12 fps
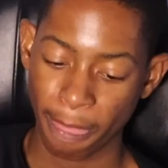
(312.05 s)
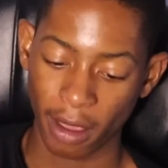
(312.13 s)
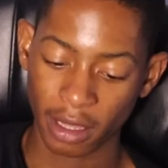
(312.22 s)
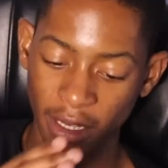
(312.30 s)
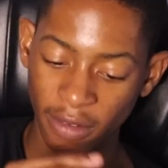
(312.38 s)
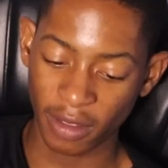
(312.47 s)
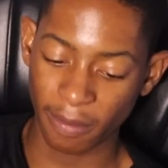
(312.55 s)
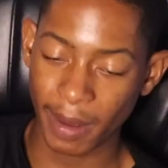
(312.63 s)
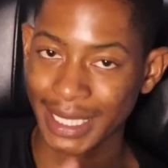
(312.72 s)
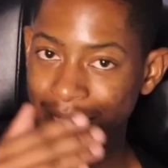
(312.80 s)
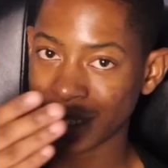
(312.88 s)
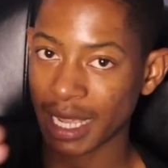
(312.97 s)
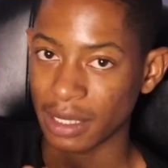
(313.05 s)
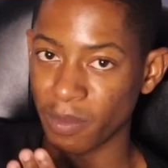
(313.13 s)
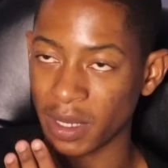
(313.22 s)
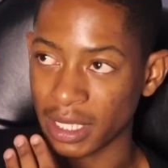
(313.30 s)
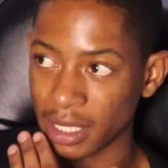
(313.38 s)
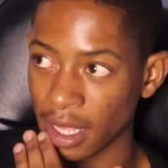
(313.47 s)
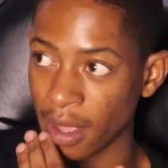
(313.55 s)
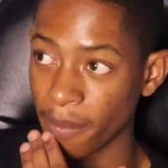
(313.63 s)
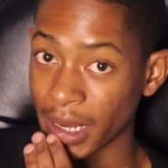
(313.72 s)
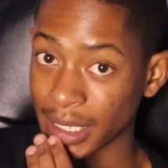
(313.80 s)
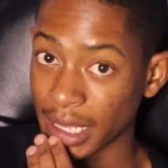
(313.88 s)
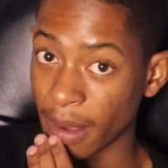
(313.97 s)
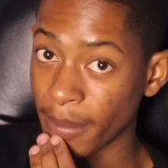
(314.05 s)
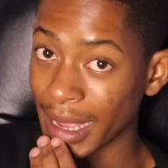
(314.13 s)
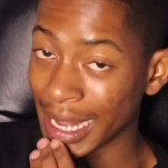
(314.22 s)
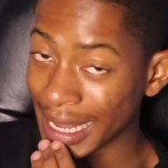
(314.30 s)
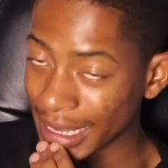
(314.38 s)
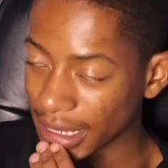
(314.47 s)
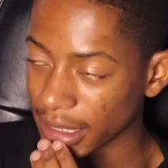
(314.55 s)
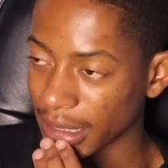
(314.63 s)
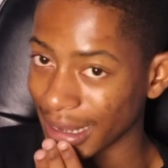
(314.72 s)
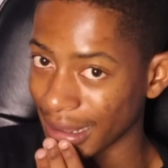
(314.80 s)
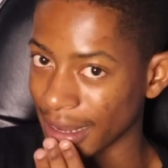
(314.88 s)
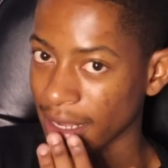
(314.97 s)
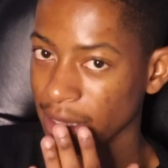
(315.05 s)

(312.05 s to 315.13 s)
And then if that person does please press a link that